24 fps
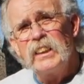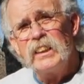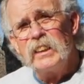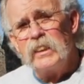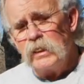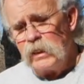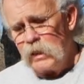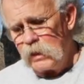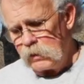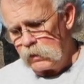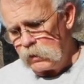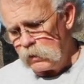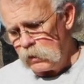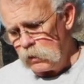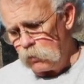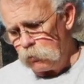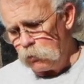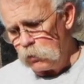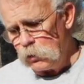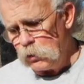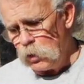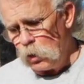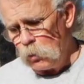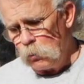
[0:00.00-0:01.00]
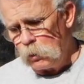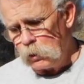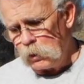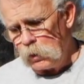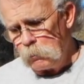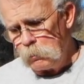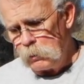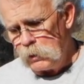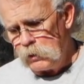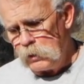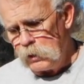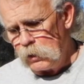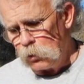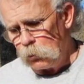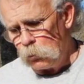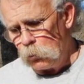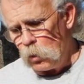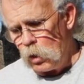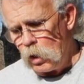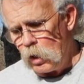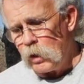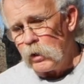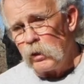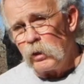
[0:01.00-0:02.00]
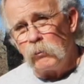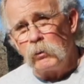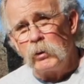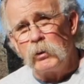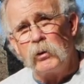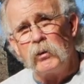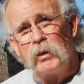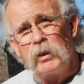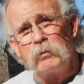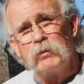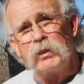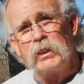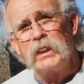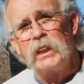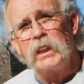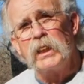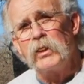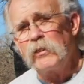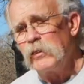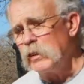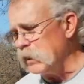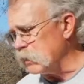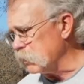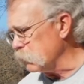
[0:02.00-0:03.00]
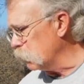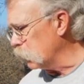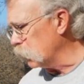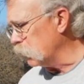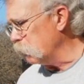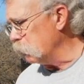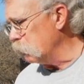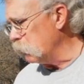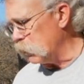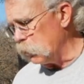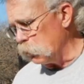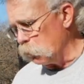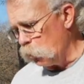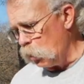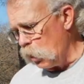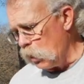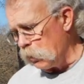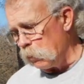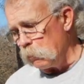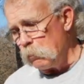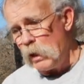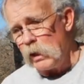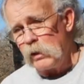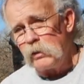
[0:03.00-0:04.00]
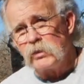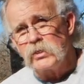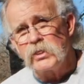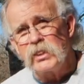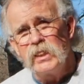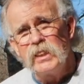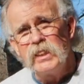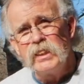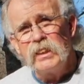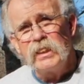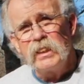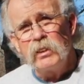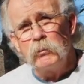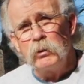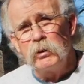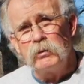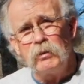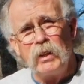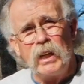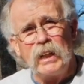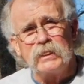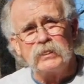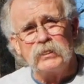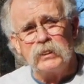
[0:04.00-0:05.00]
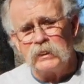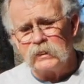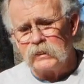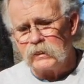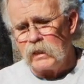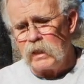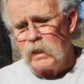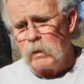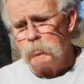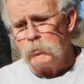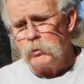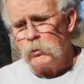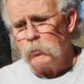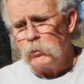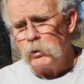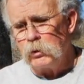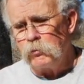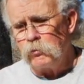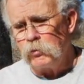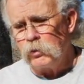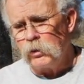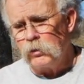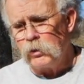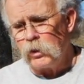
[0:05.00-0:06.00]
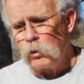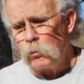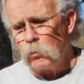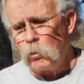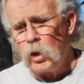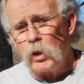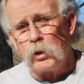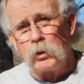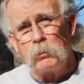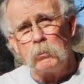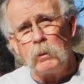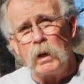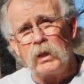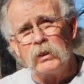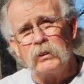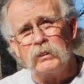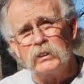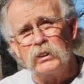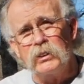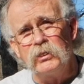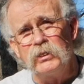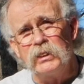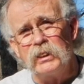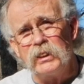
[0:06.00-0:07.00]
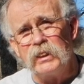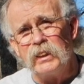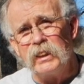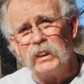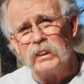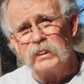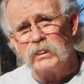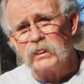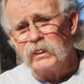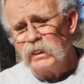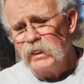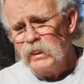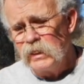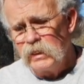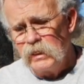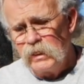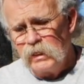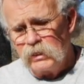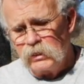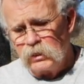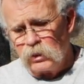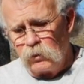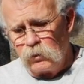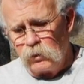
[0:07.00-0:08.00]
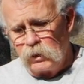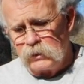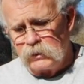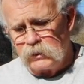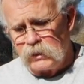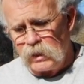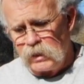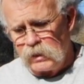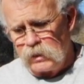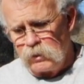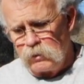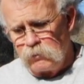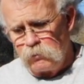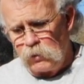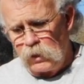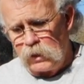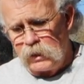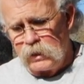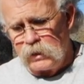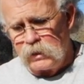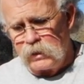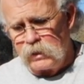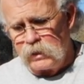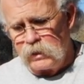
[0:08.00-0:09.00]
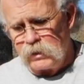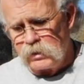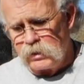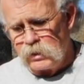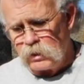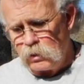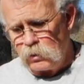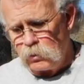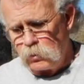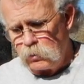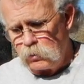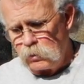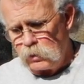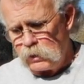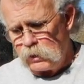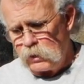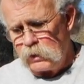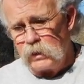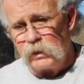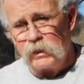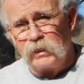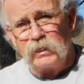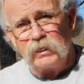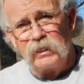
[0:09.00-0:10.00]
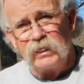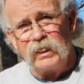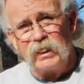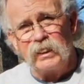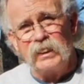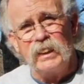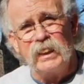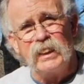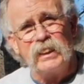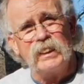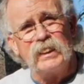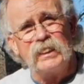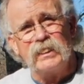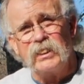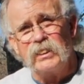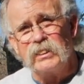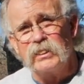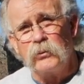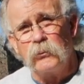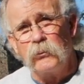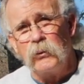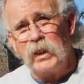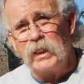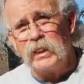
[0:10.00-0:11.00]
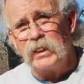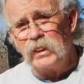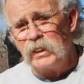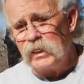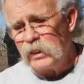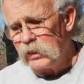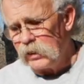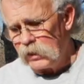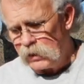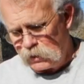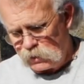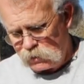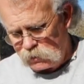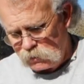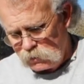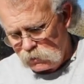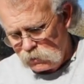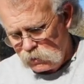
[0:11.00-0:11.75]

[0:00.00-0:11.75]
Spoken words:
that if we know we're going to be near water, we don't have to carry as many water bottles. And we've actually stopped and refilled our water bottles using this. So it's kind of handy. So, and it, again, it doesn't weigh anything